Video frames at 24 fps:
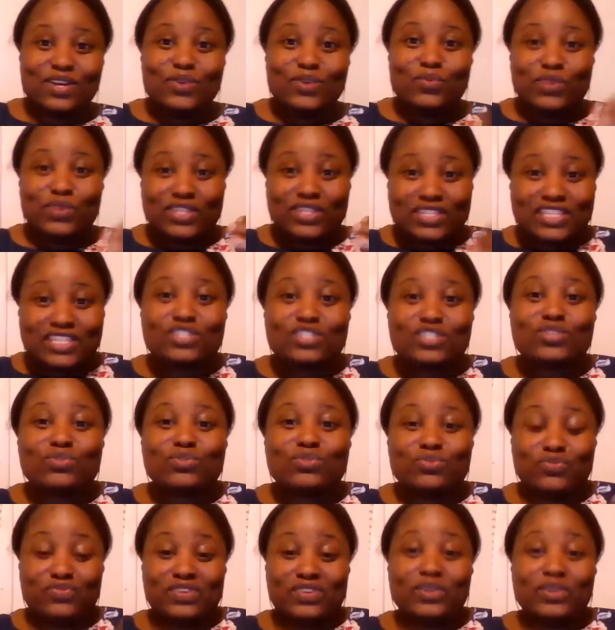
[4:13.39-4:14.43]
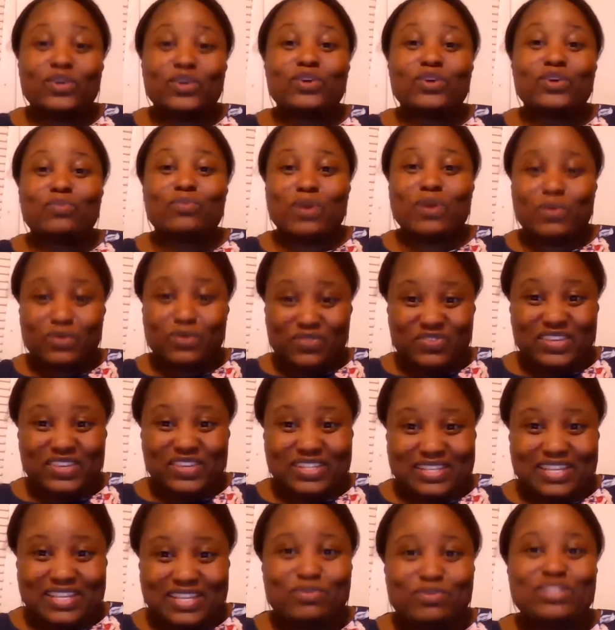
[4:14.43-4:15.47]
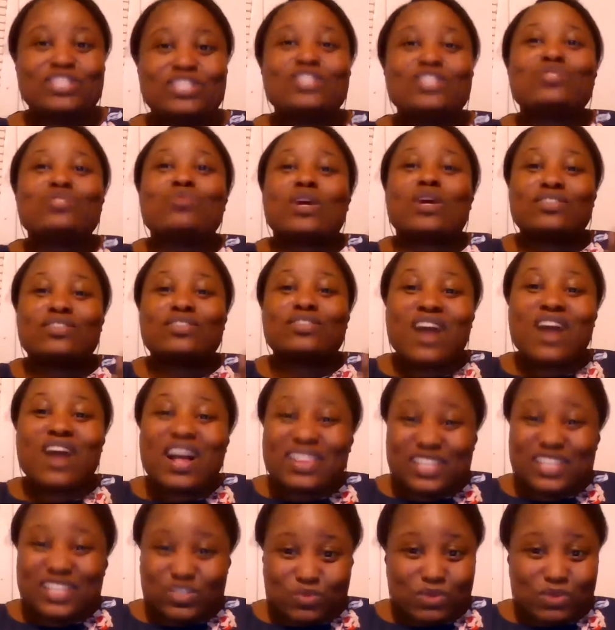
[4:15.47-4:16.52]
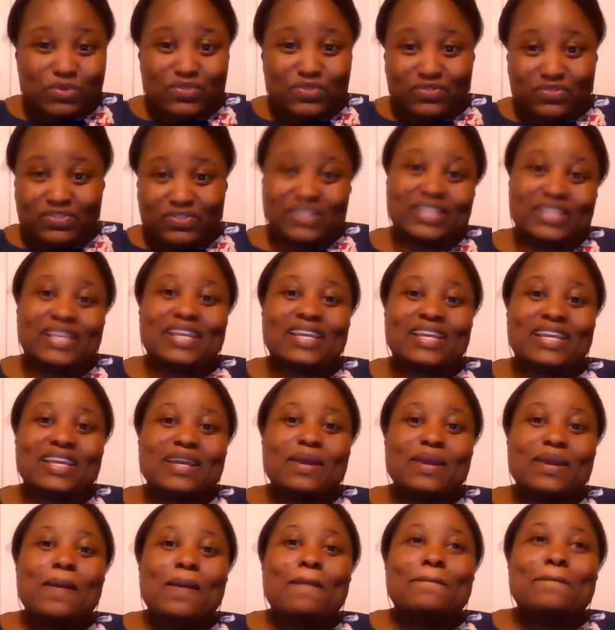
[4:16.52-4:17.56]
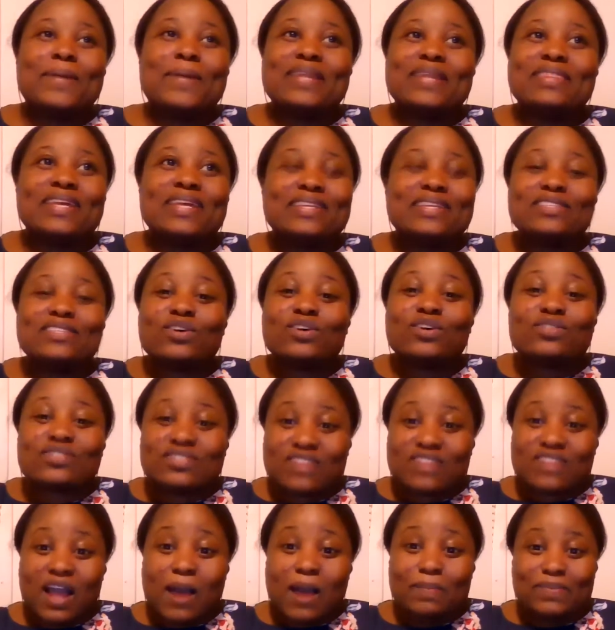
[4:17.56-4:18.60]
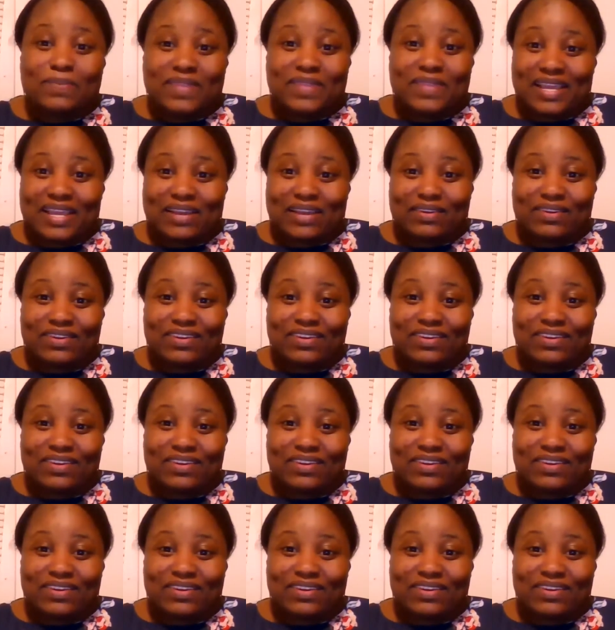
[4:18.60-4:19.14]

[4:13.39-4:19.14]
We need to feel what we're feeling. We need to acknowledge what we're feeling, but then don't stop there.